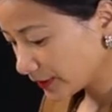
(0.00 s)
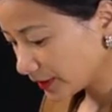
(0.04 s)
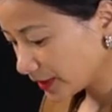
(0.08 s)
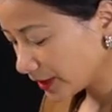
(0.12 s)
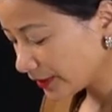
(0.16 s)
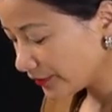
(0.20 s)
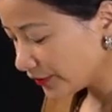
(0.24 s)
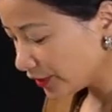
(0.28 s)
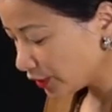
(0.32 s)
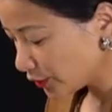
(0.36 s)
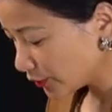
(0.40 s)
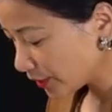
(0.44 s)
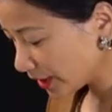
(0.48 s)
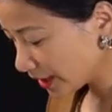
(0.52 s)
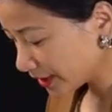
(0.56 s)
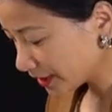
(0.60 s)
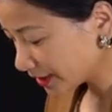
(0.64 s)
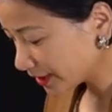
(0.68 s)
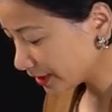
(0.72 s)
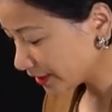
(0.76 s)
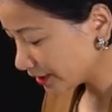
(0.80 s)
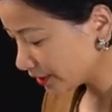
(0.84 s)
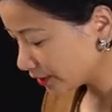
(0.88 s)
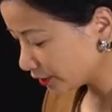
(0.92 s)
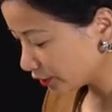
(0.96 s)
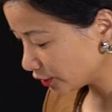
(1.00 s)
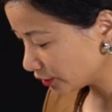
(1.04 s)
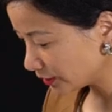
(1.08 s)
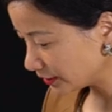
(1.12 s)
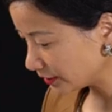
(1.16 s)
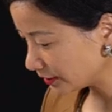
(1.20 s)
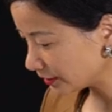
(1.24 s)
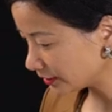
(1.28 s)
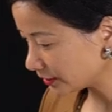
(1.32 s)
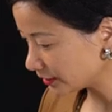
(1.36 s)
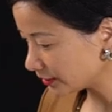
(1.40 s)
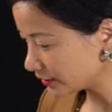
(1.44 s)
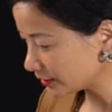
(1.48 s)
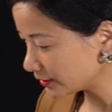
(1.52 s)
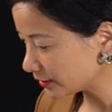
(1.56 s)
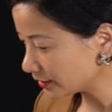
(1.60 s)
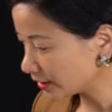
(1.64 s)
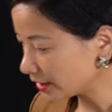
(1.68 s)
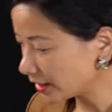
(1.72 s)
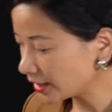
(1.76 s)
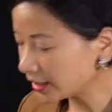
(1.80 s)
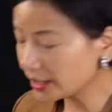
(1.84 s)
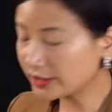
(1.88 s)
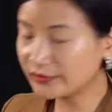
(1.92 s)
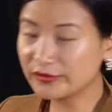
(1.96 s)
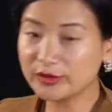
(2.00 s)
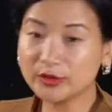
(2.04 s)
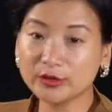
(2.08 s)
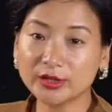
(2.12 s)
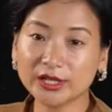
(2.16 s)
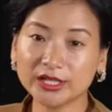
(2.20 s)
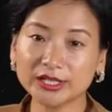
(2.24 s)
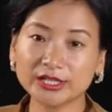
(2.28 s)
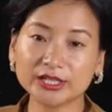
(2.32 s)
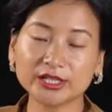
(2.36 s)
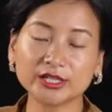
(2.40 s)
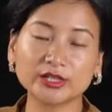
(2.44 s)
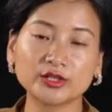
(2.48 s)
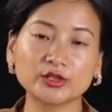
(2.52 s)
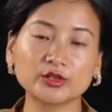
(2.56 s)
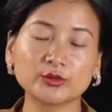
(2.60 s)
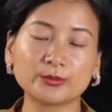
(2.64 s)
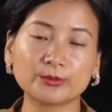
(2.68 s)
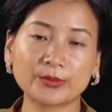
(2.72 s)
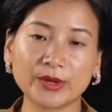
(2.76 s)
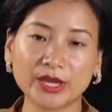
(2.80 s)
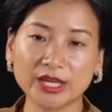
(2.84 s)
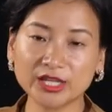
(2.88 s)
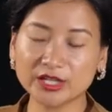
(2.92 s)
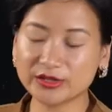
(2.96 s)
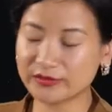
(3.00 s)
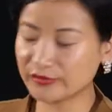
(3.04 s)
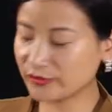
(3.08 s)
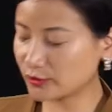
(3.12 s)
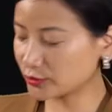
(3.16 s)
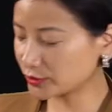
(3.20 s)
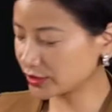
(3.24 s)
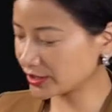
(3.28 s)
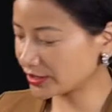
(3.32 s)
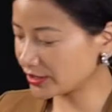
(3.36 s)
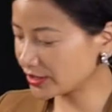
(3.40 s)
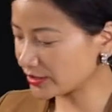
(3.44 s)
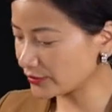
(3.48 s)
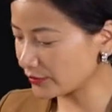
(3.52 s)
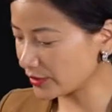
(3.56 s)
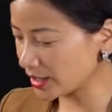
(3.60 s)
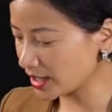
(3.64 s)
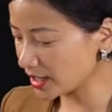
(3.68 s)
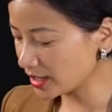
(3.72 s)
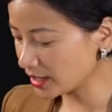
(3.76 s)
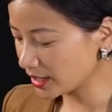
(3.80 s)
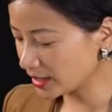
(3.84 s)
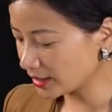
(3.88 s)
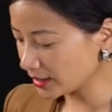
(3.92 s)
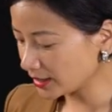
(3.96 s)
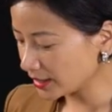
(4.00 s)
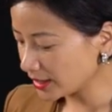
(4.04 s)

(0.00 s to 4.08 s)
If you can turn if you can turn to page 43,